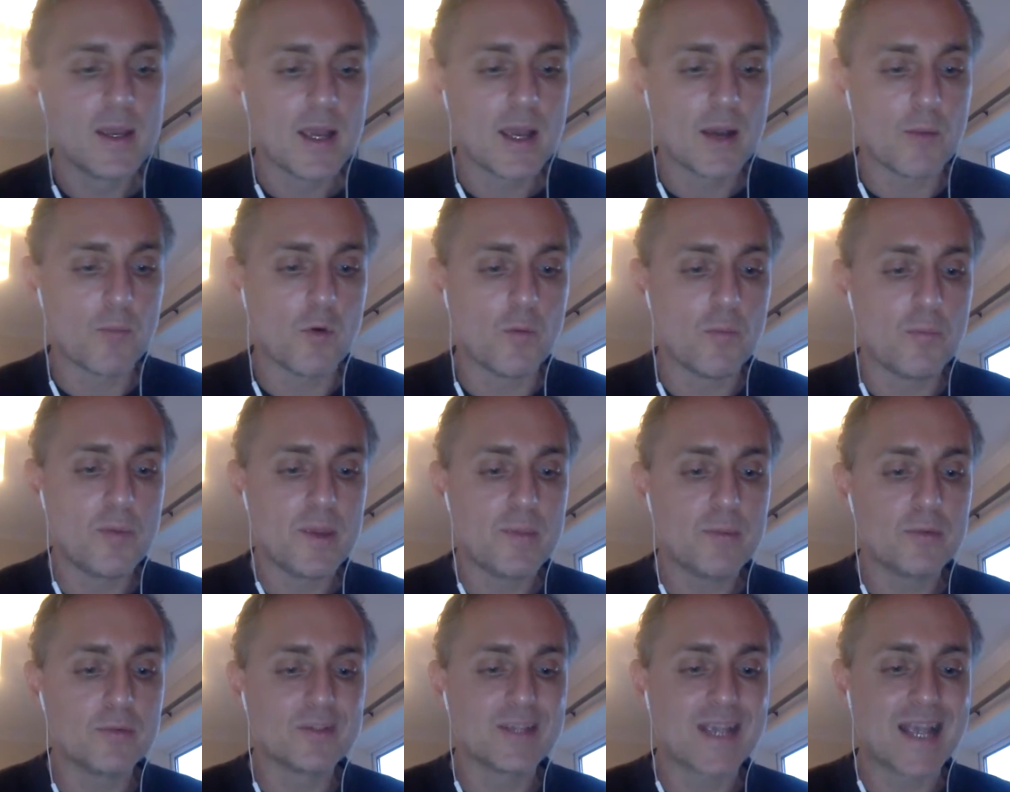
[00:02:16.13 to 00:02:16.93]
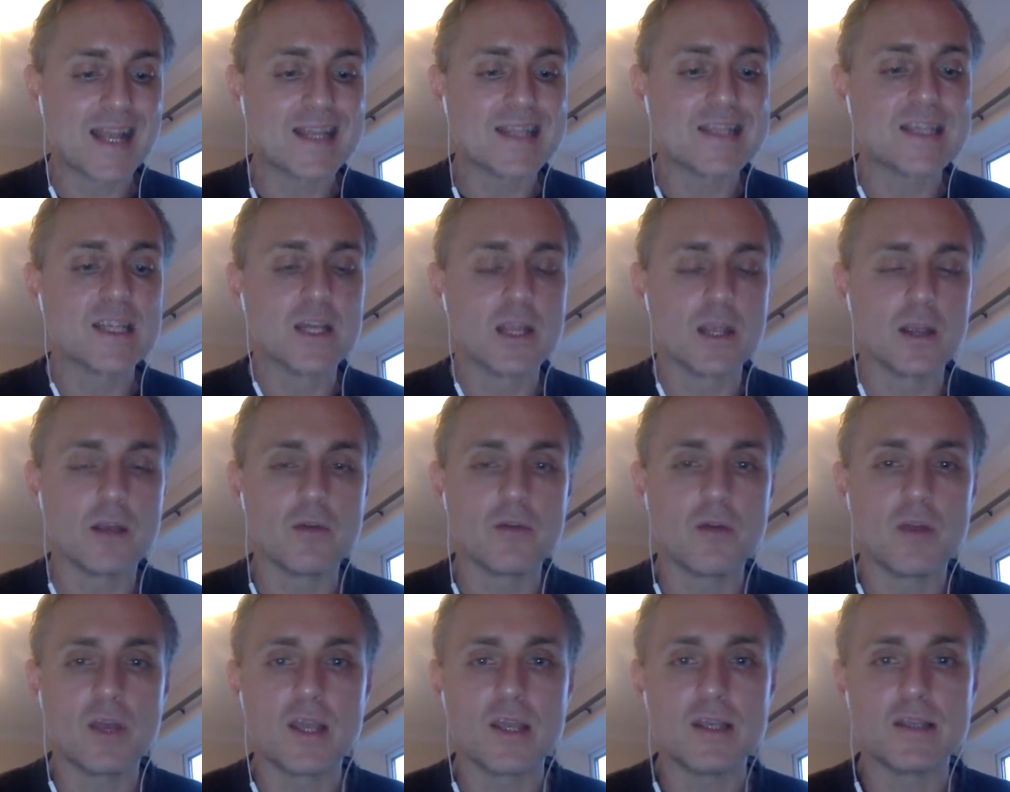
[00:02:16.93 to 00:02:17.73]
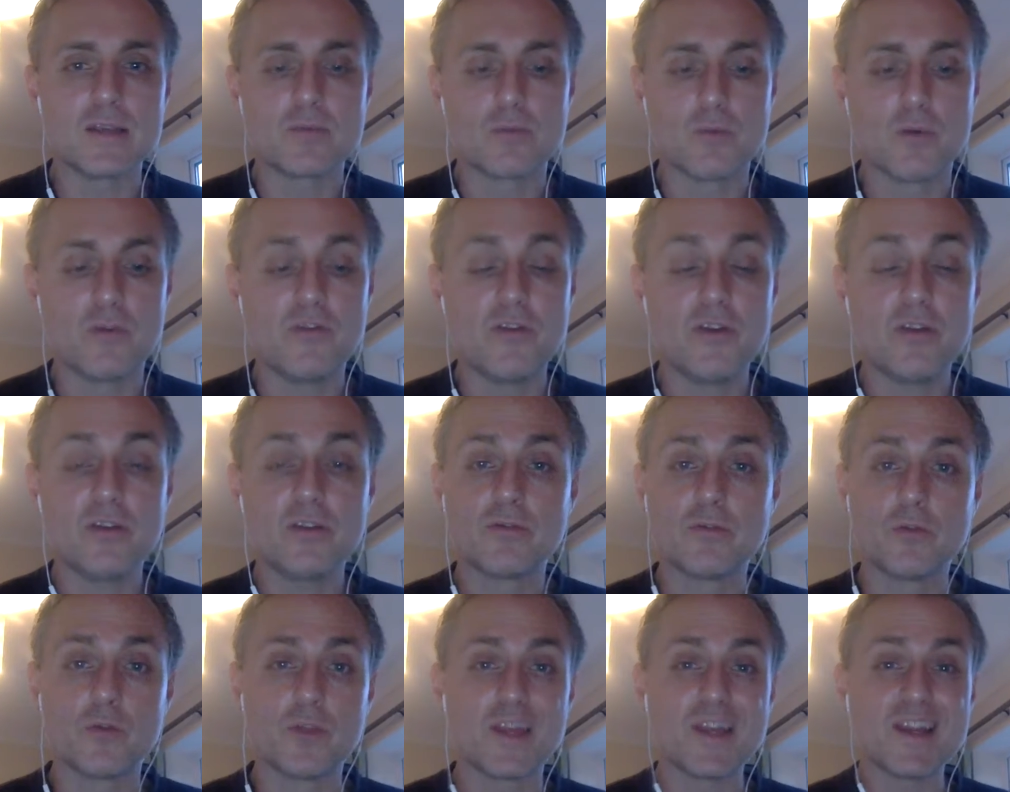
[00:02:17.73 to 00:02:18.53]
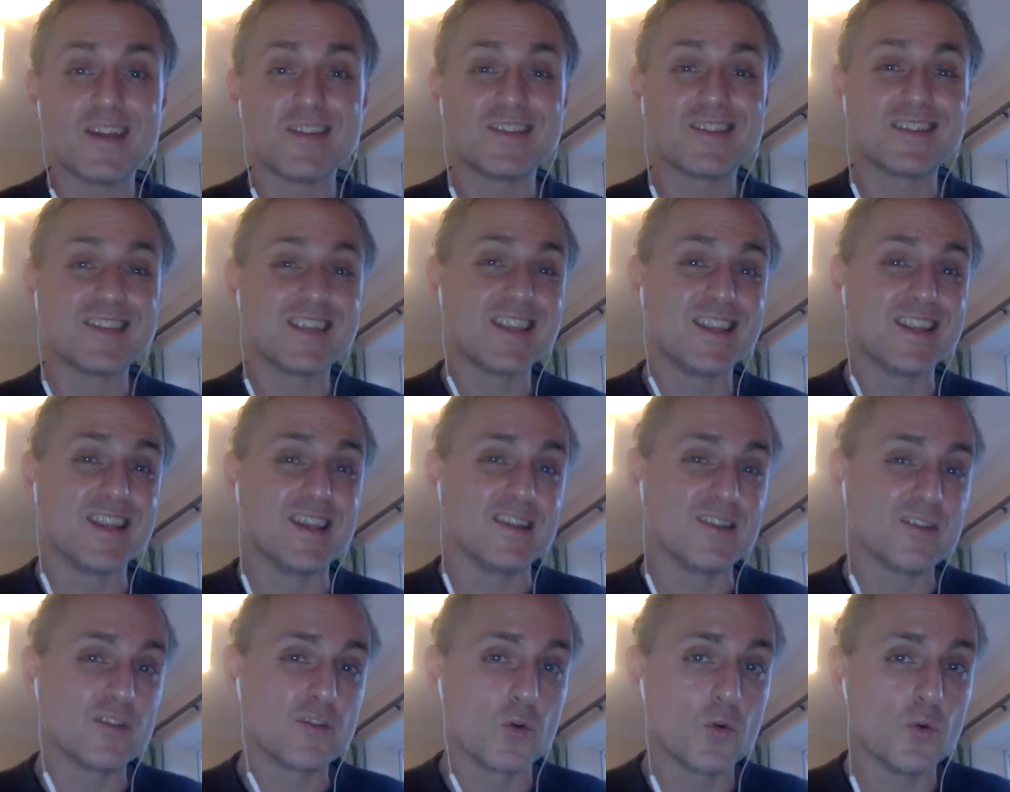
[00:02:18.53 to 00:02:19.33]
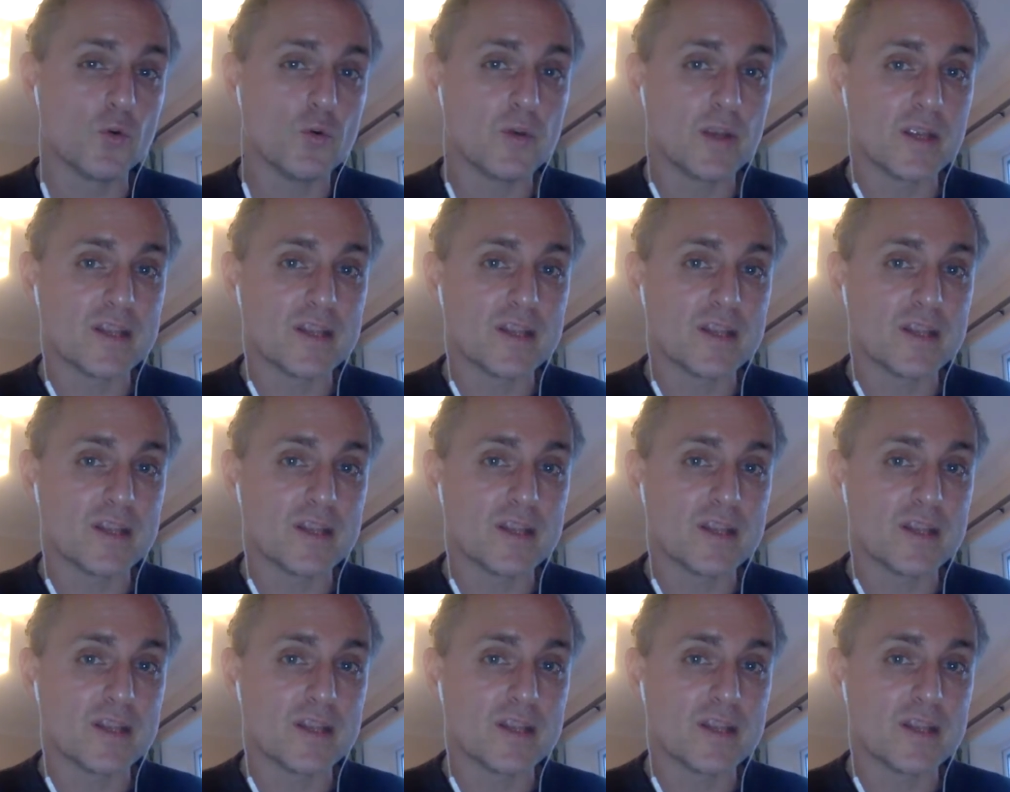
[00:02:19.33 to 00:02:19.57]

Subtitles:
And what people tend to do is, well, first of all, they don't see that it's thought,